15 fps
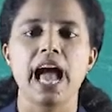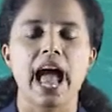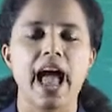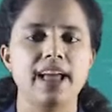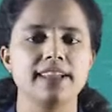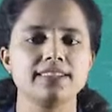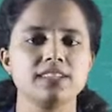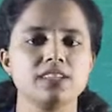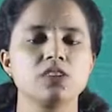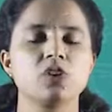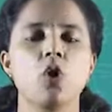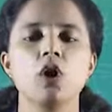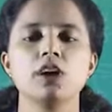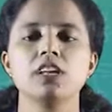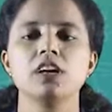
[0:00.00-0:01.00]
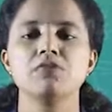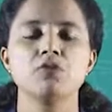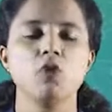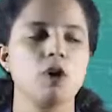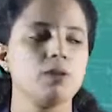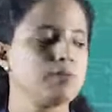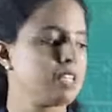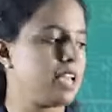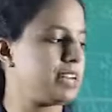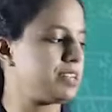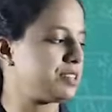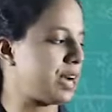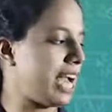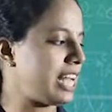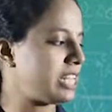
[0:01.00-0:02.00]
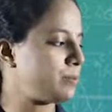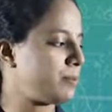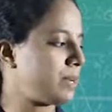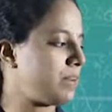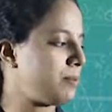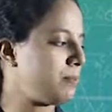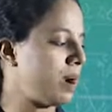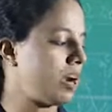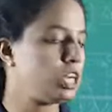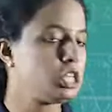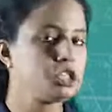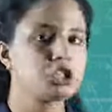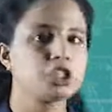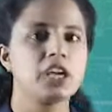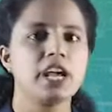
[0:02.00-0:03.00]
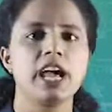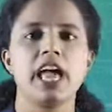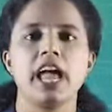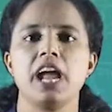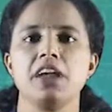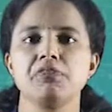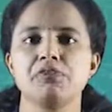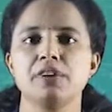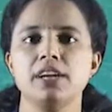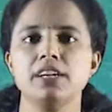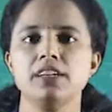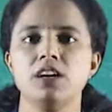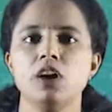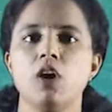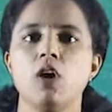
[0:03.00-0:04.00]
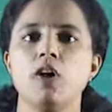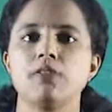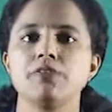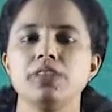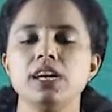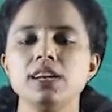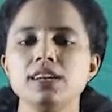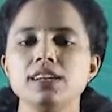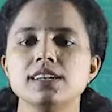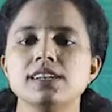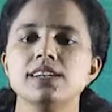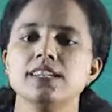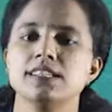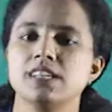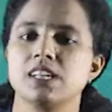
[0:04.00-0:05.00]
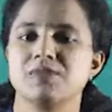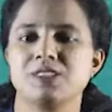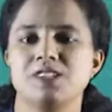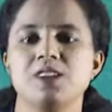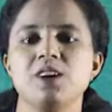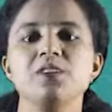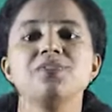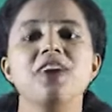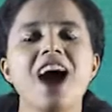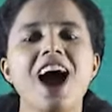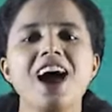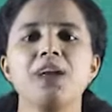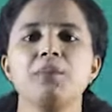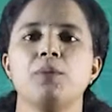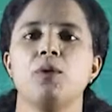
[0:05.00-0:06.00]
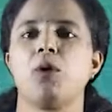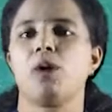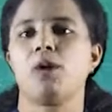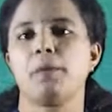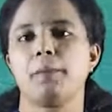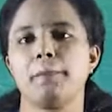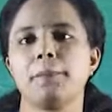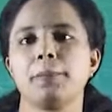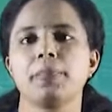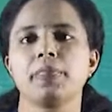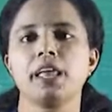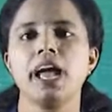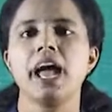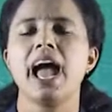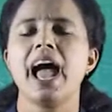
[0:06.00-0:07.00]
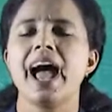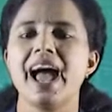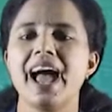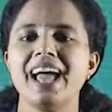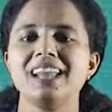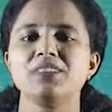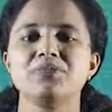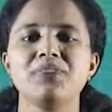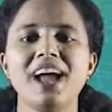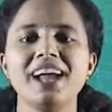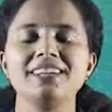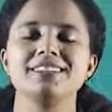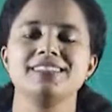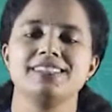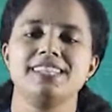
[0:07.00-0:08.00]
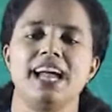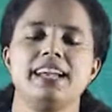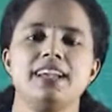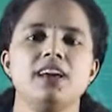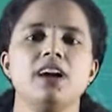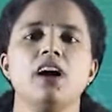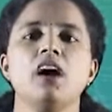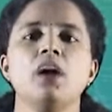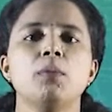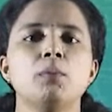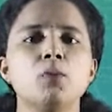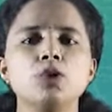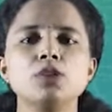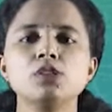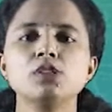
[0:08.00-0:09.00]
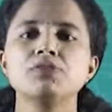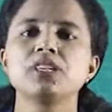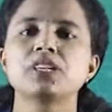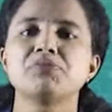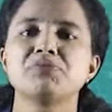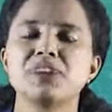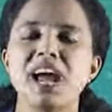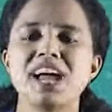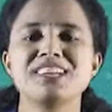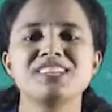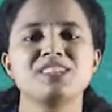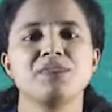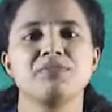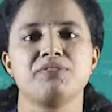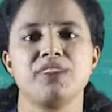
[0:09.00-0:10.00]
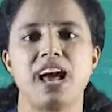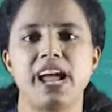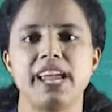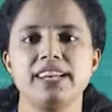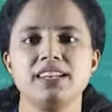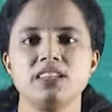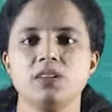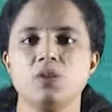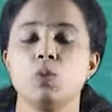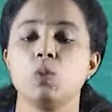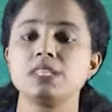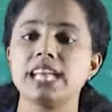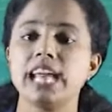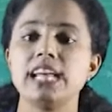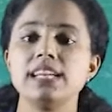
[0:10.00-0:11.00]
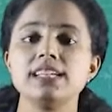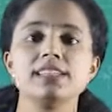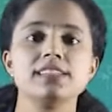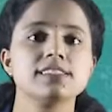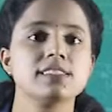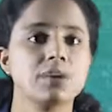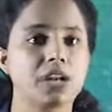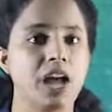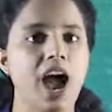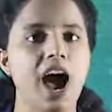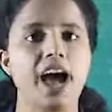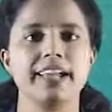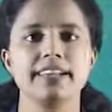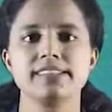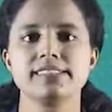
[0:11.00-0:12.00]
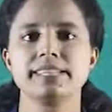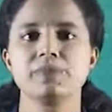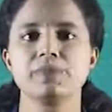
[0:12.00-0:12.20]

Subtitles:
And cornea forms a transparent bulge in front of the surface of eyeball. And the fact is that most of the refraction of light which enters our eyes